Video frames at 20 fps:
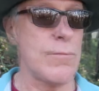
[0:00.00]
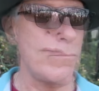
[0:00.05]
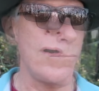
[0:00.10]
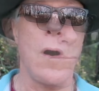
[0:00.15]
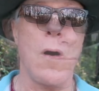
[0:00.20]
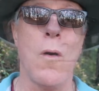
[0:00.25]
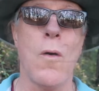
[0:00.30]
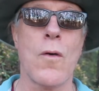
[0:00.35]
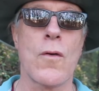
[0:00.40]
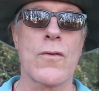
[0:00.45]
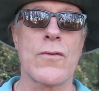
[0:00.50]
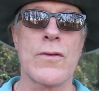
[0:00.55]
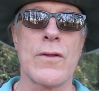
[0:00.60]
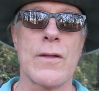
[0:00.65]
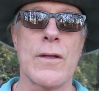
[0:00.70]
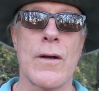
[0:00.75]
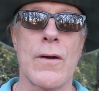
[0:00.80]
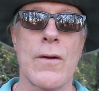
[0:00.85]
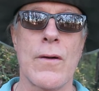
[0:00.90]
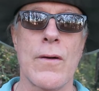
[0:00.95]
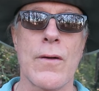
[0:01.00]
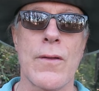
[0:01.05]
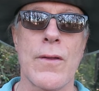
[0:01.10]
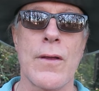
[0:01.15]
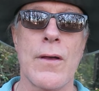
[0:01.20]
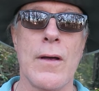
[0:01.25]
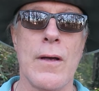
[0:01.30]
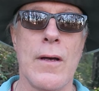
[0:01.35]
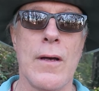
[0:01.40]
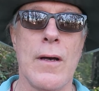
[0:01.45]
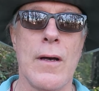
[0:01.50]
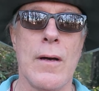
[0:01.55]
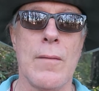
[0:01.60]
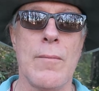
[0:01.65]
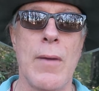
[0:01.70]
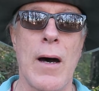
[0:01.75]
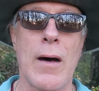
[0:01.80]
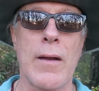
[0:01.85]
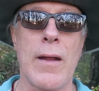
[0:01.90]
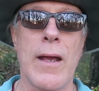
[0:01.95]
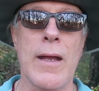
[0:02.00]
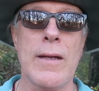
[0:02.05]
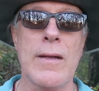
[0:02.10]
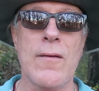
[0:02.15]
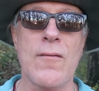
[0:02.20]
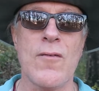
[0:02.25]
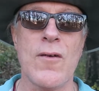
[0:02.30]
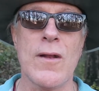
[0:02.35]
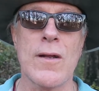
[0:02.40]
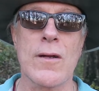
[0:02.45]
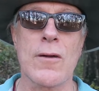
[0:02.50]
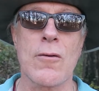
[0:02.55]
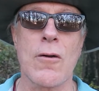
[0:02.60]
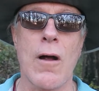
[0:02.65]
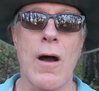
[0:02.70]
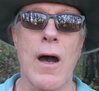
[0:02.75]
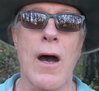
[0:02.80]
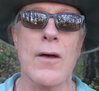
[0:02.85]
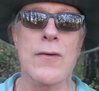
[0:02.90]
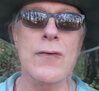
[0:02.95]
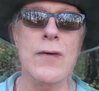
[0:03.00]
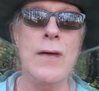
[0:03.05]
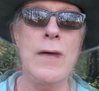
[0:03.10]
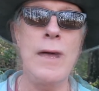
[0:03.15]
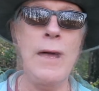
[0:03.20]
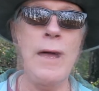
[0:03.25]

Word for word: holes in the earth, about 80 feet across